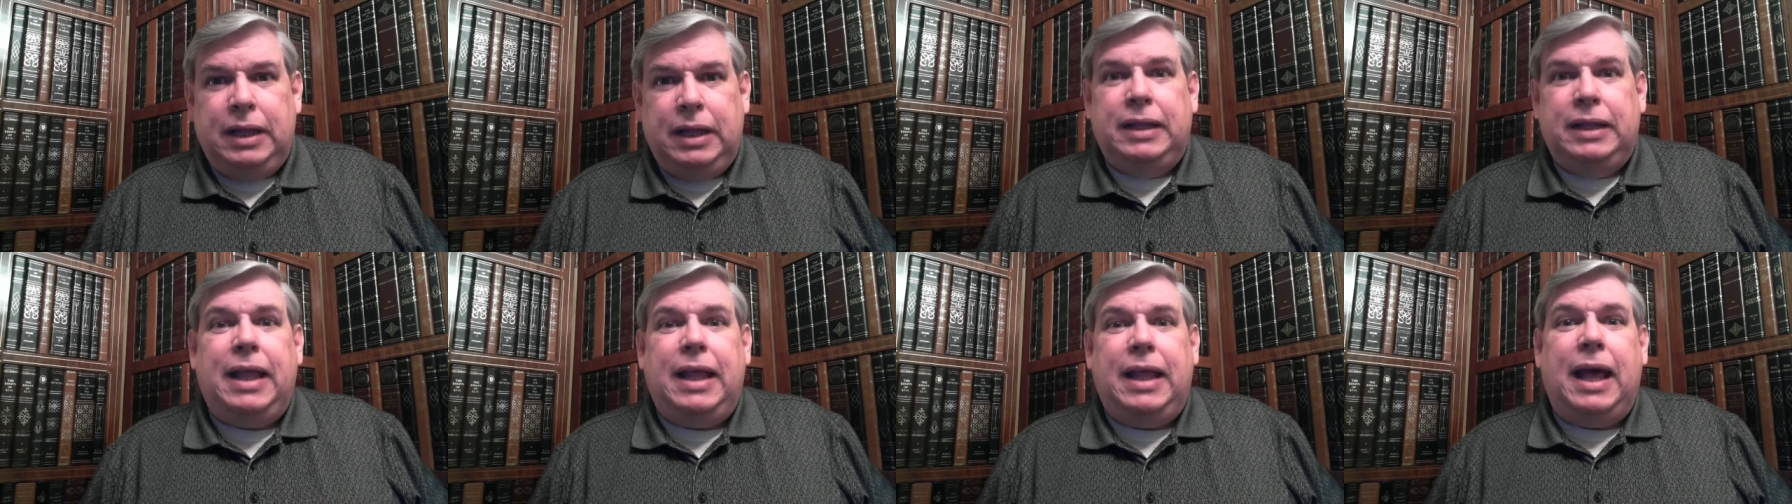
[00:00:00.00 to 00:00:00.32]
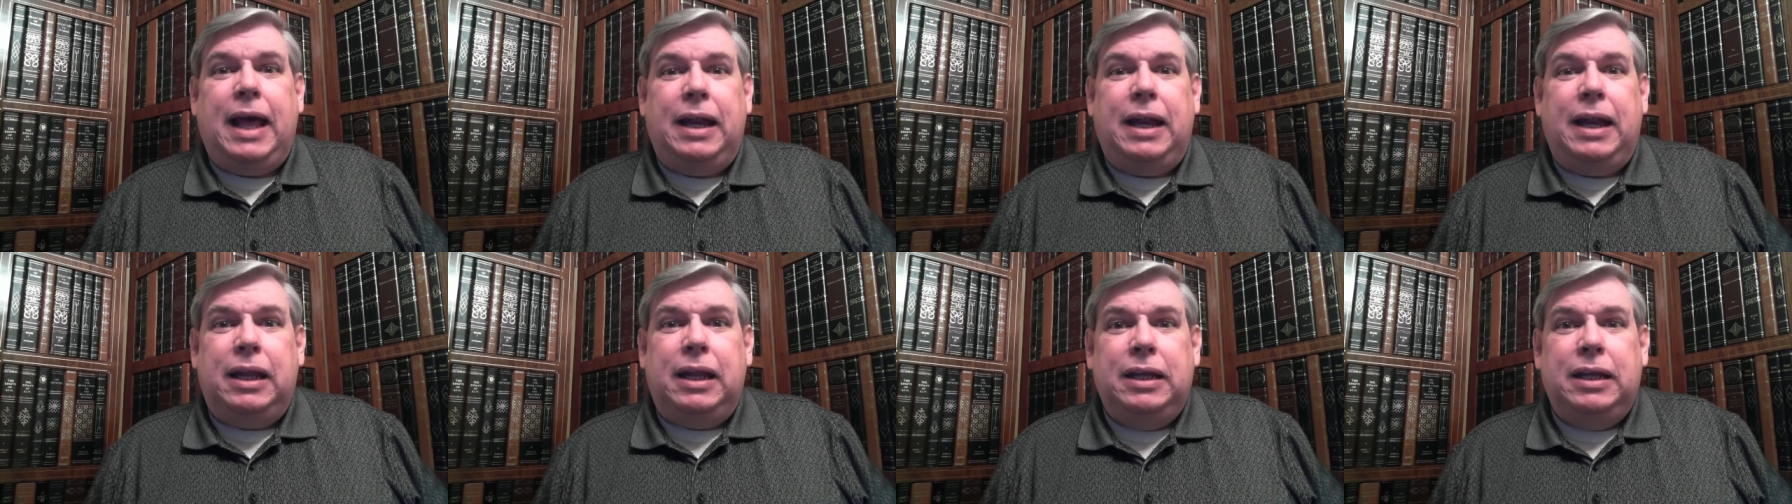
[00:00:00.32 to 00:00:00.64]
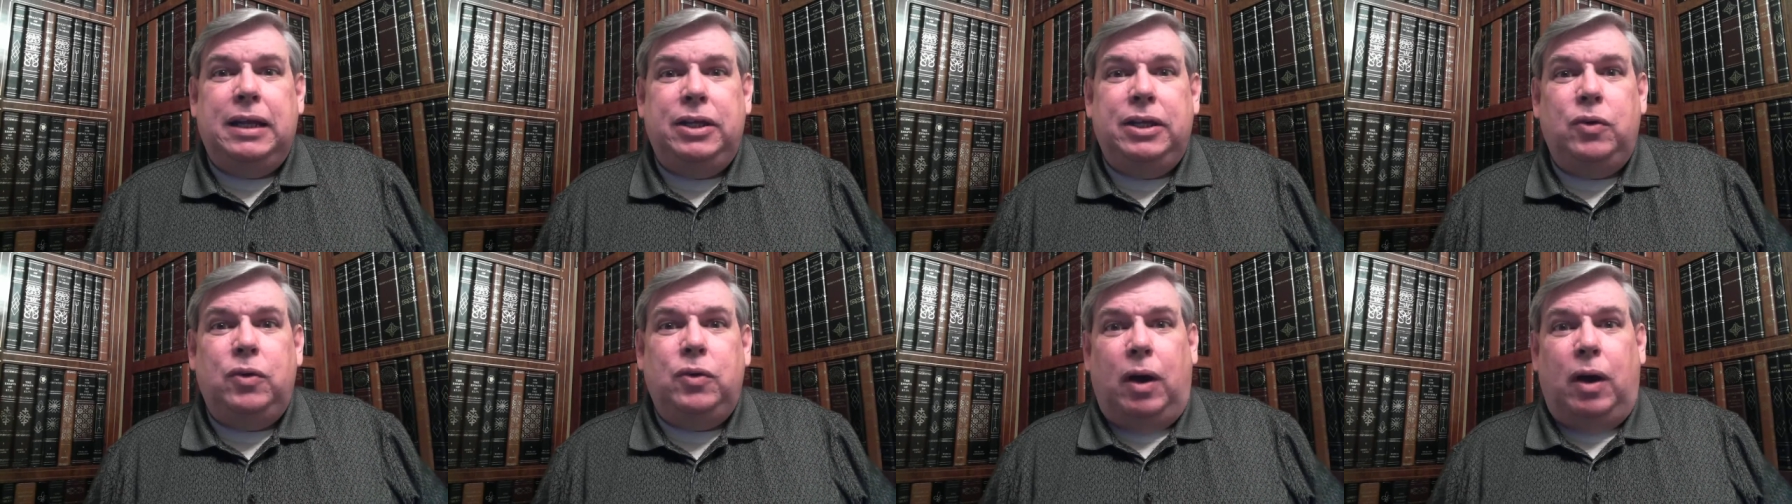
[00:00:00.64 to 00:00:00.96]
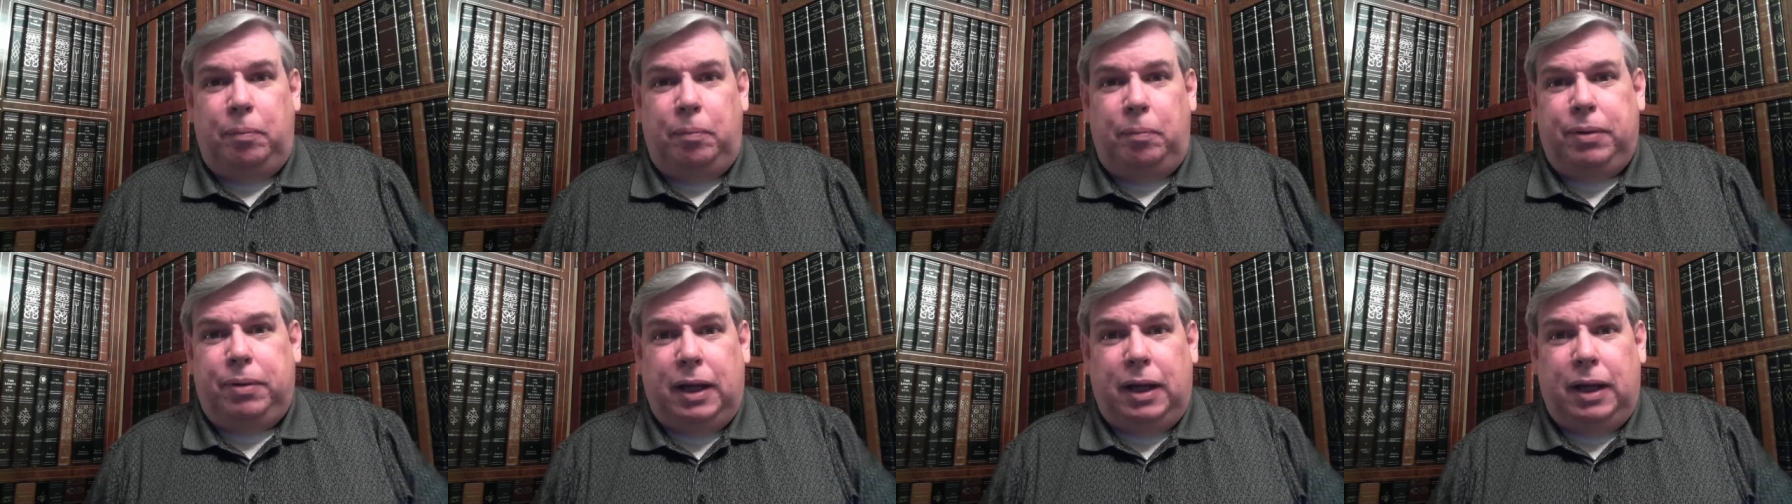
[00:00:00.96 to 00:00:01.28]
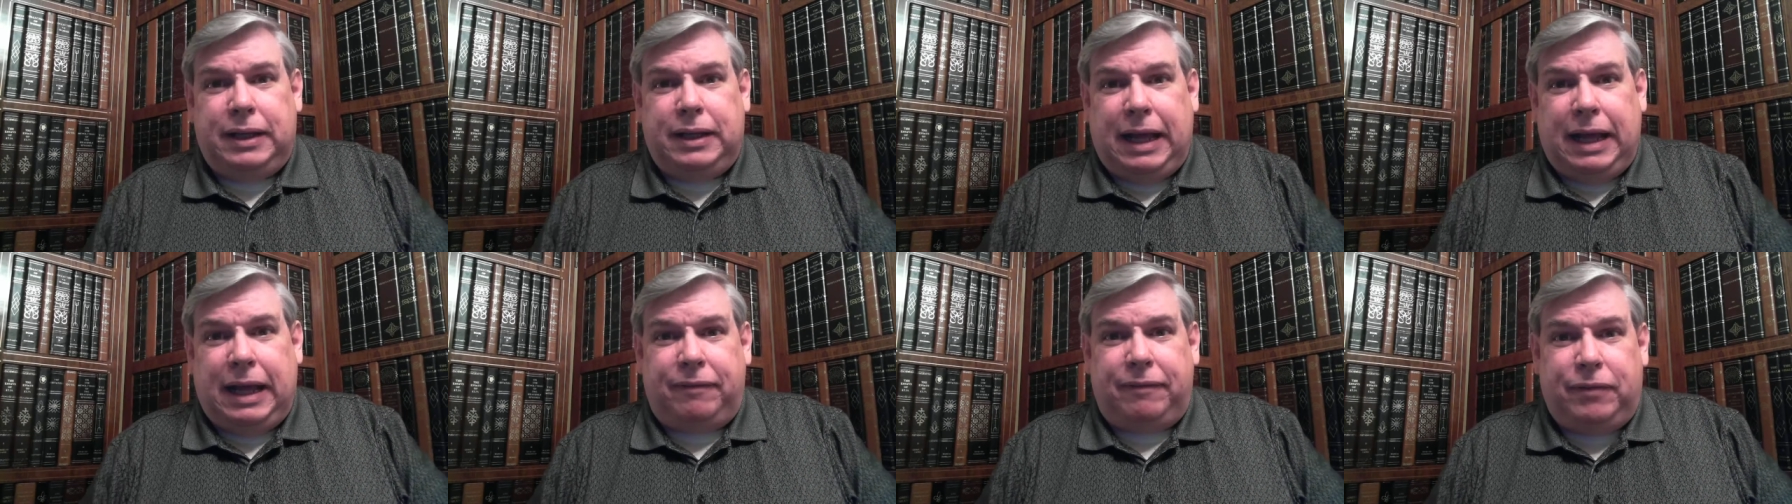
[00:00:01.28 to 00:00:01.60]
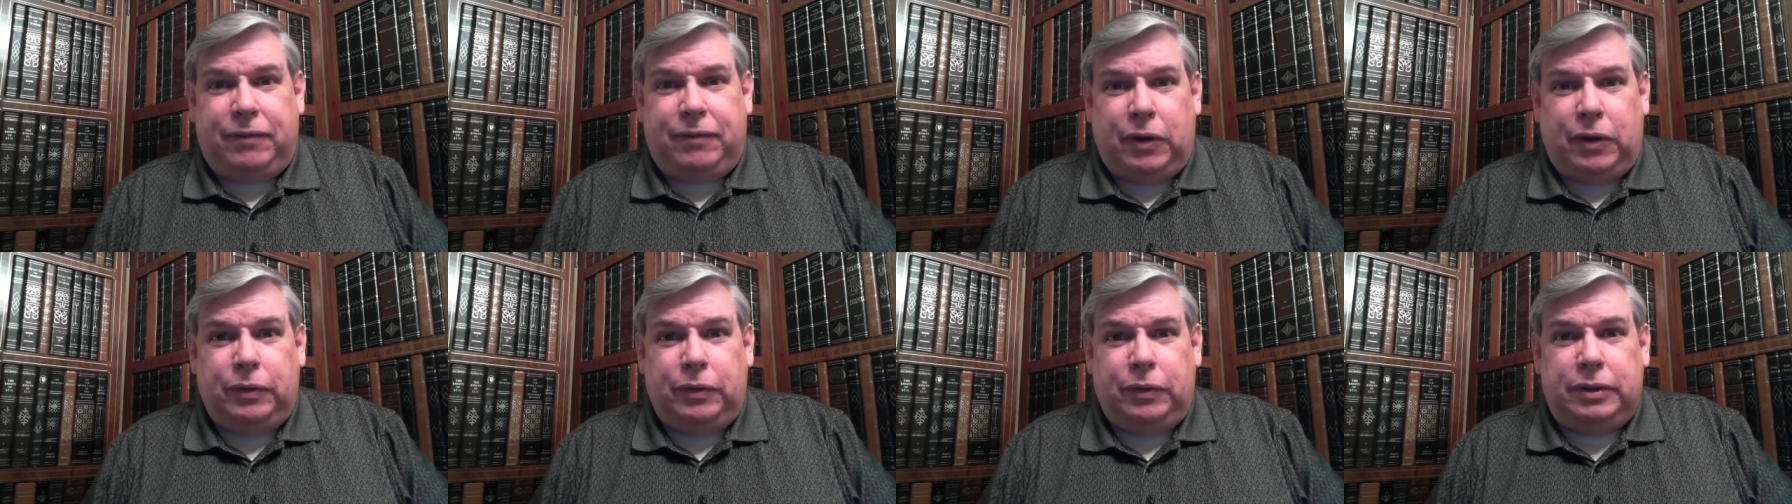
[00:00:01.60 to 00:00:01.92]
Then you unplug that
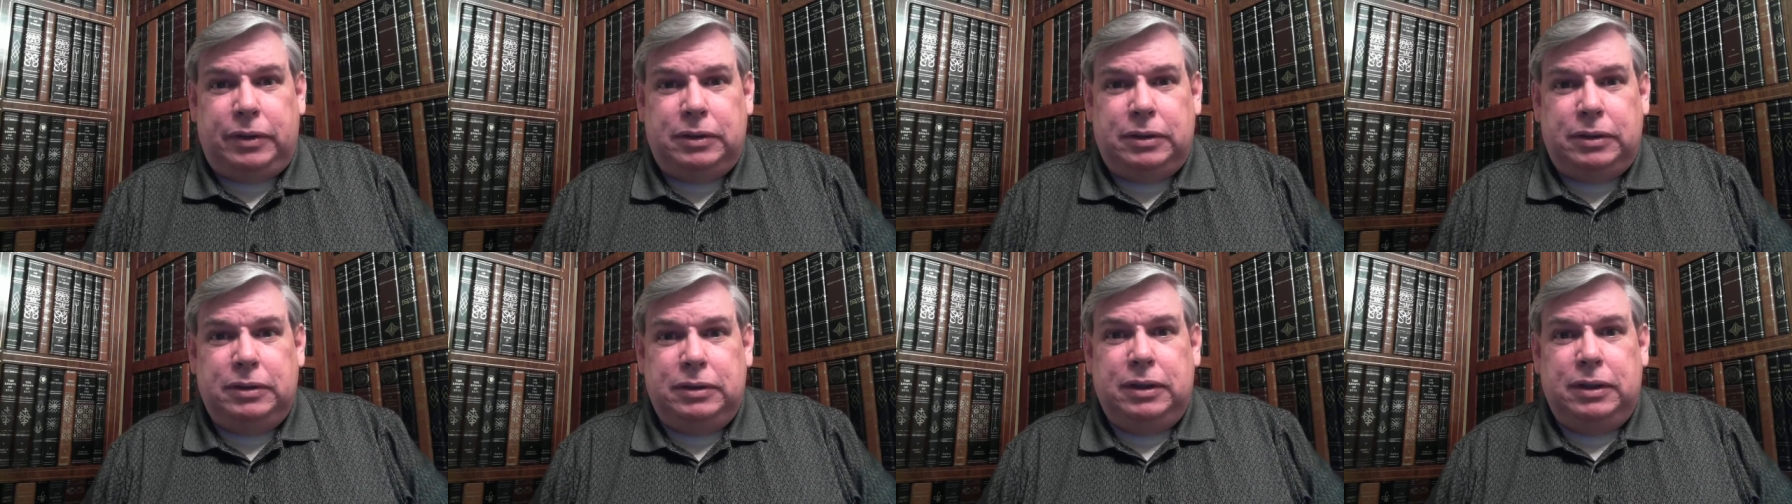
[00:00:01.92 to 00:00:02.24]
phone,